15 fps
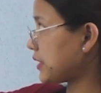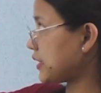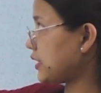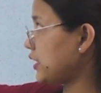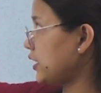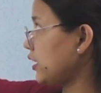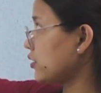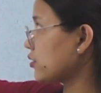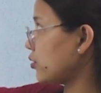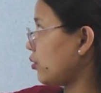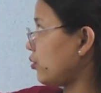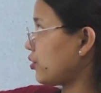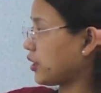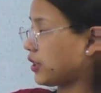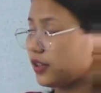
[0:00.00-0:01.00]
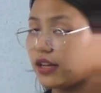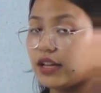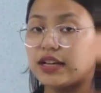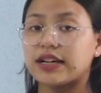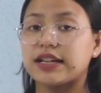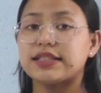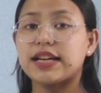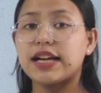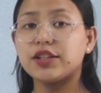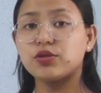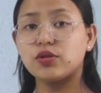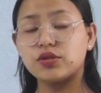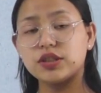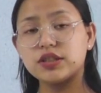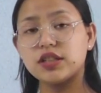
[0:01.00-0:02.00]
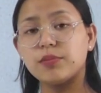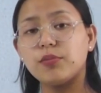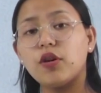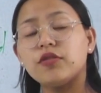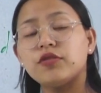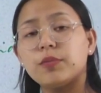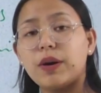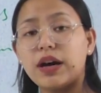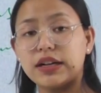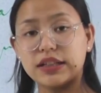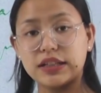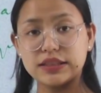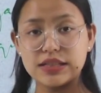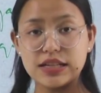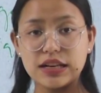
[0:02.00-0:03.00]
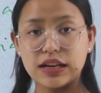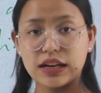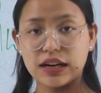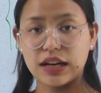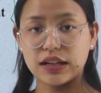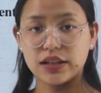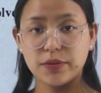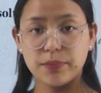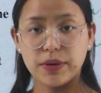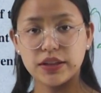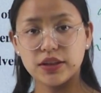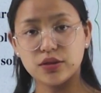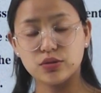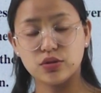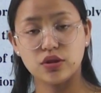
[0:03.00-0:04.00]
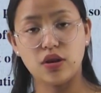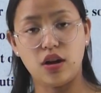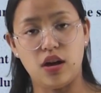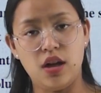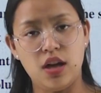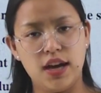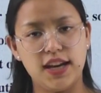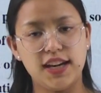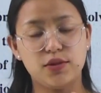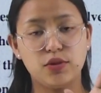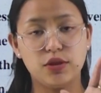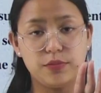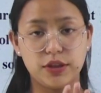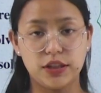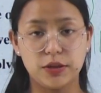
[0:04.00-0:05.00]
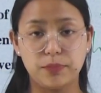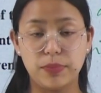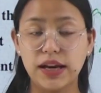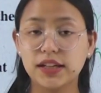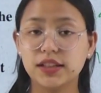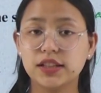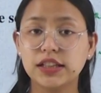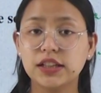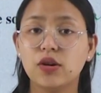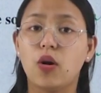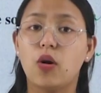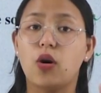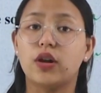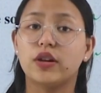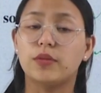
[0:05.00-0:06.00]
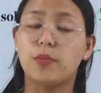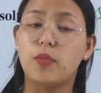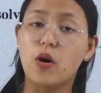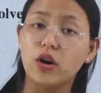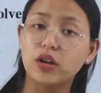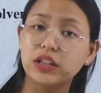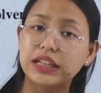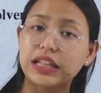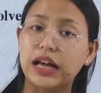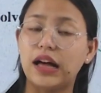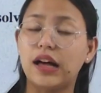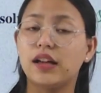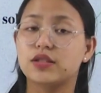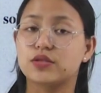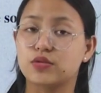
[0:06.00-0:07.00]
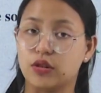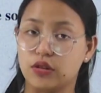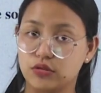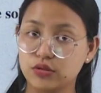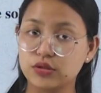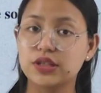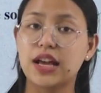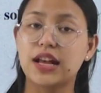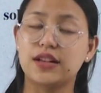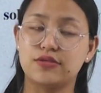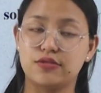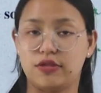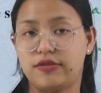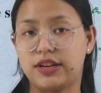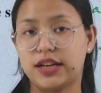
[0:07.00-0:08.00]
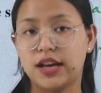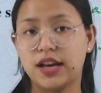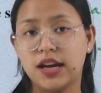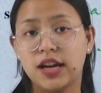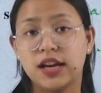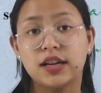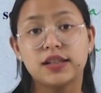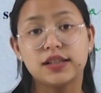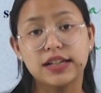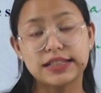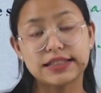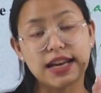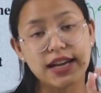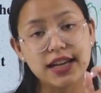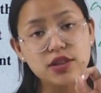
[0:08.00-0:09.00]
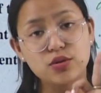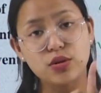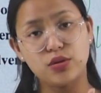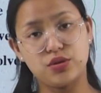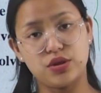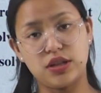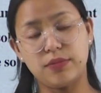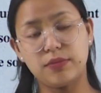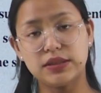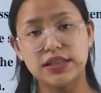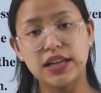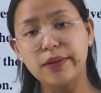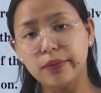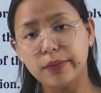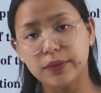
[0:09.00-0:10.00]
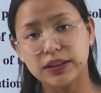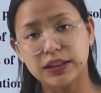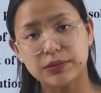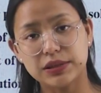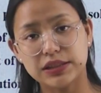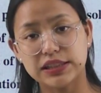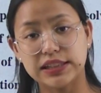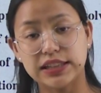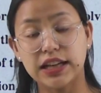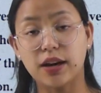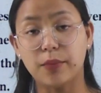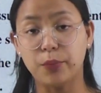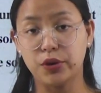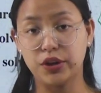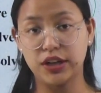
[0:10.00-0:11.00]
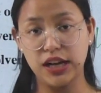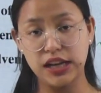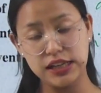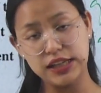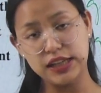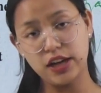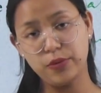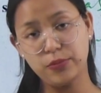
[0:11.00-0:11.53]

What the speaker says: present in the solution. Nasai total number of the particles it can depend it will be depending on both the solute and the solvent. Nasai solution madam component and